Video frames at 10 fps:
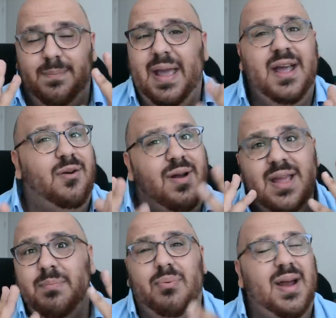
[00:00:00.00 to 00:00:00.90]

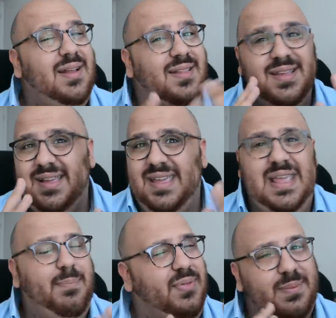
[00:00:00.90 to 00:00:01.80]
Panerai, Breitling,
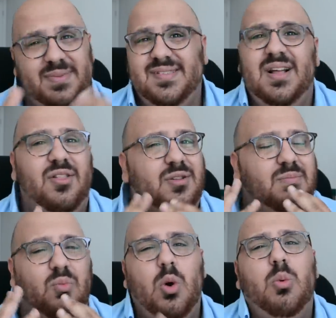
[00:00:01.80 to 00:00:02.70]
keep them, sell
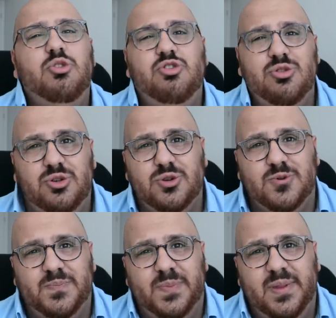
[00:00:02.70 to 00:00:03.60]
them. What would you do?